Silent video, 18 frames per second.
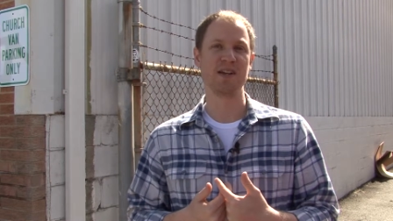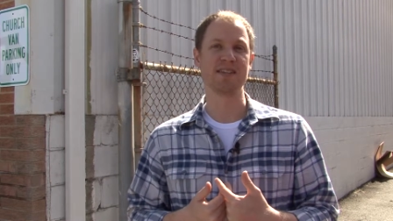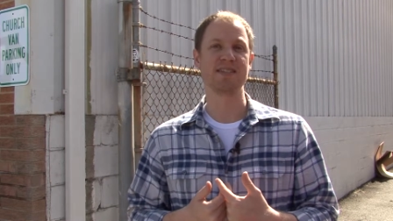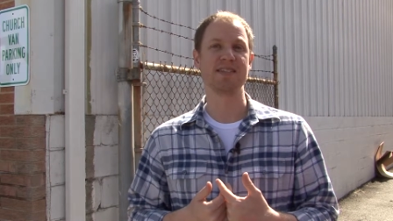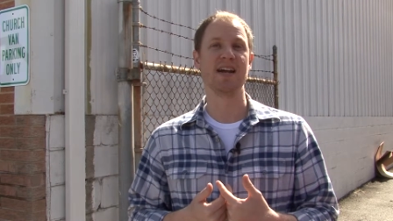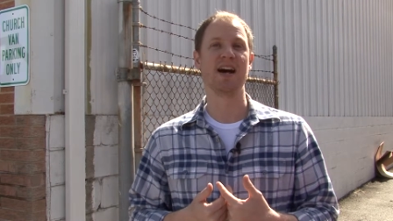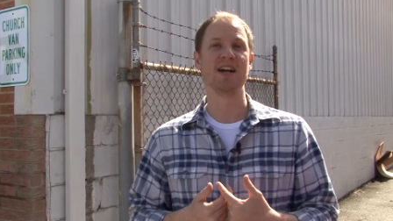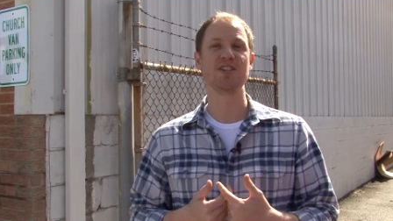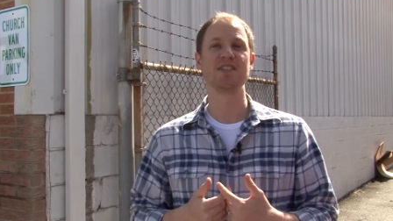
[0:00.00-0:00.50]
It's
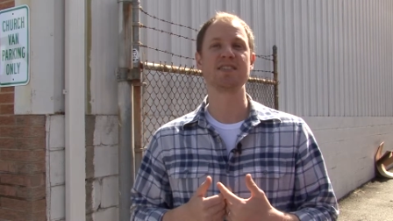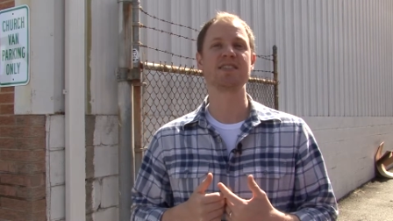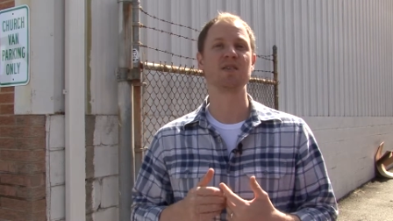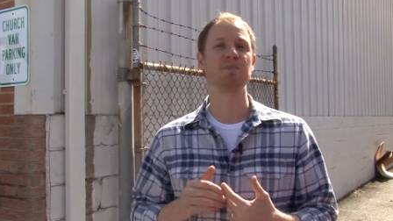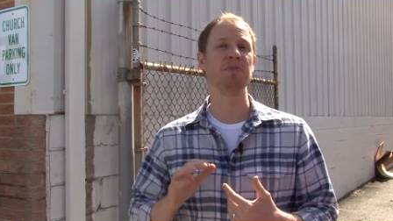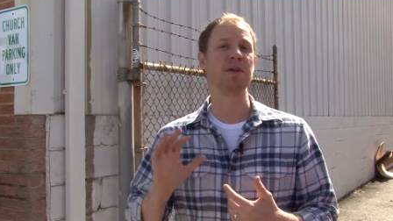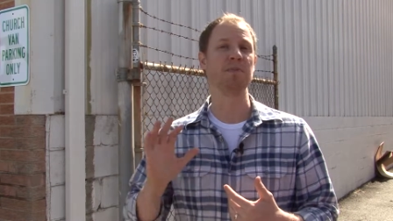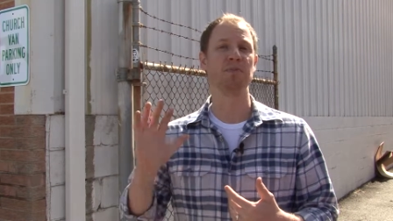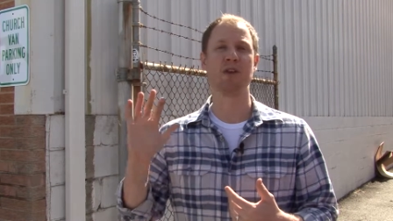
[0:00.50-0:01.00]
not just the
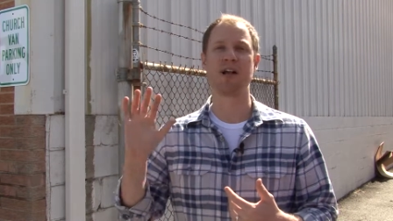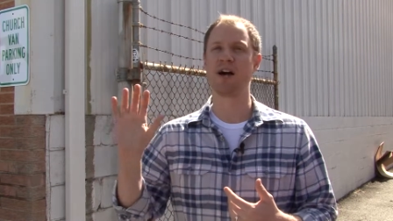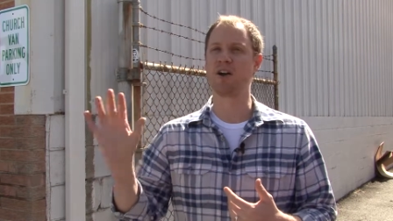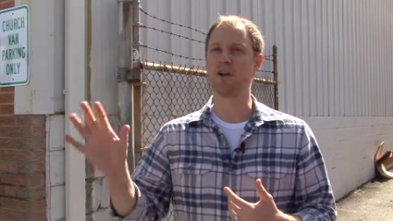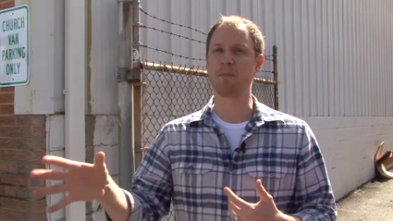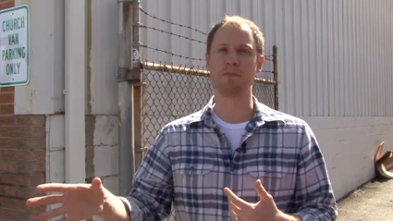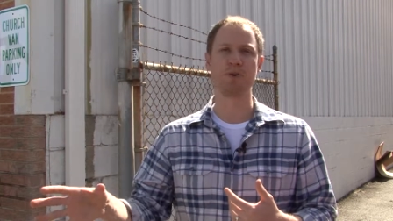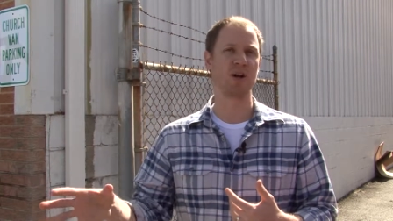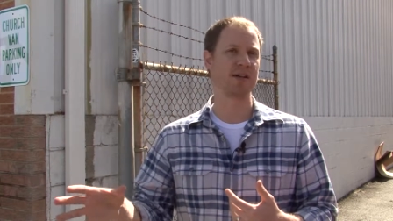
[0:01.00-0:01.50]
people out
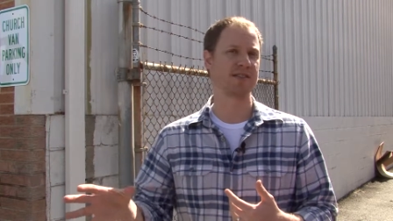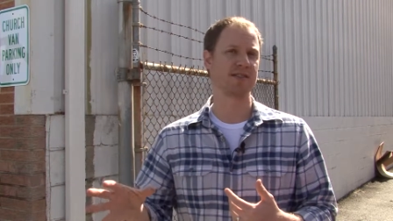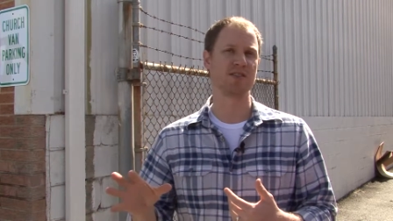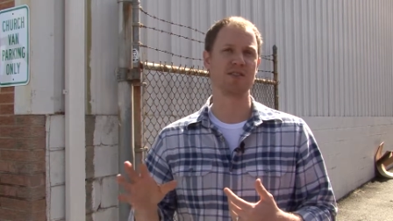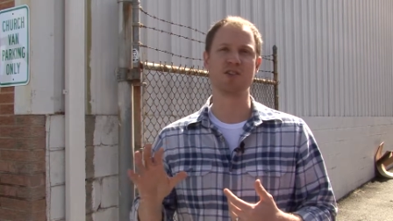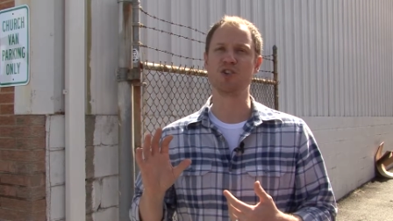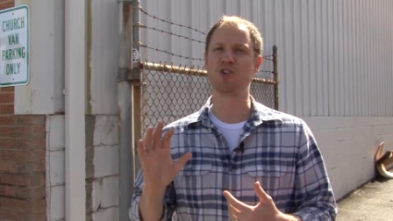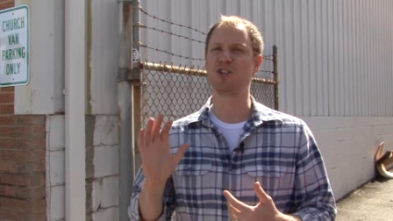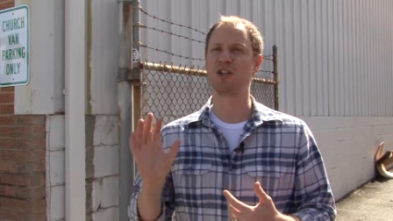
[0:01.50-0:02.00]
in
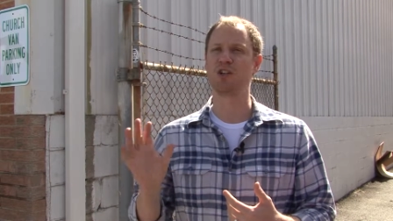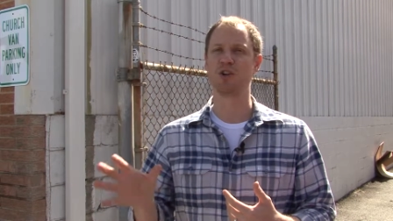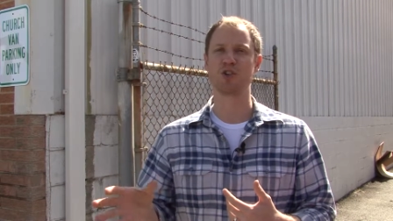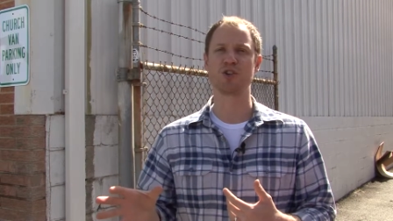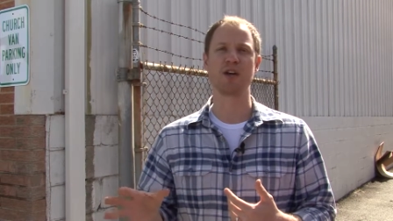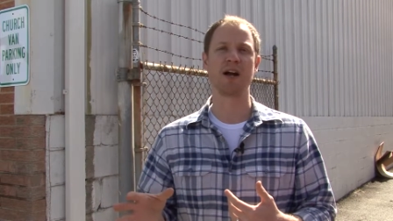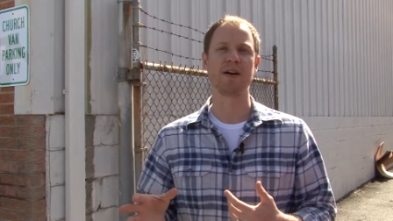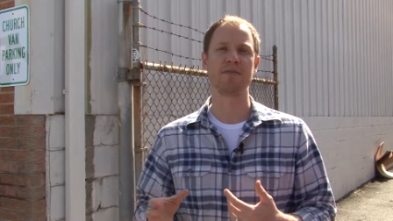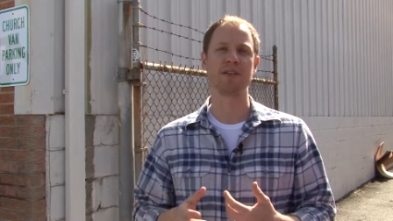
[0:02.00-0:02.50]
prostitution or
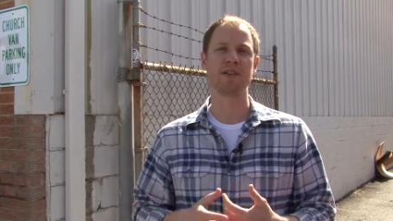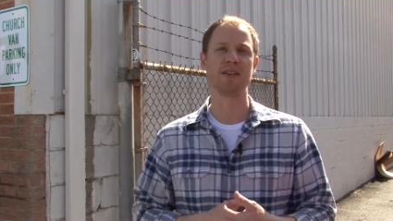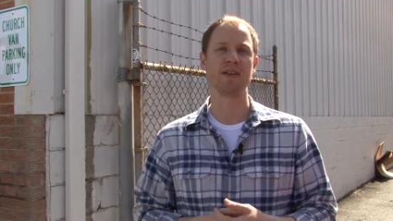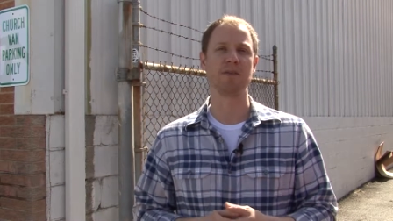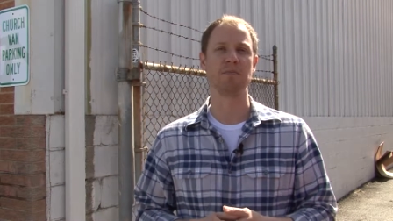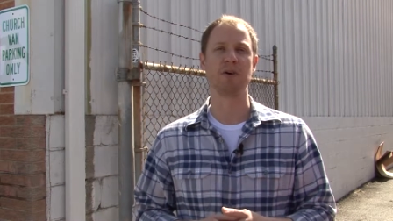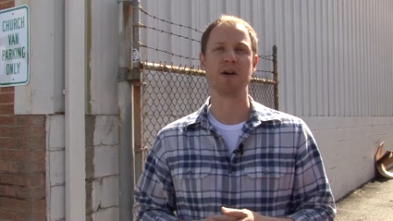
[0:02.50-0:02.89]
trafficking,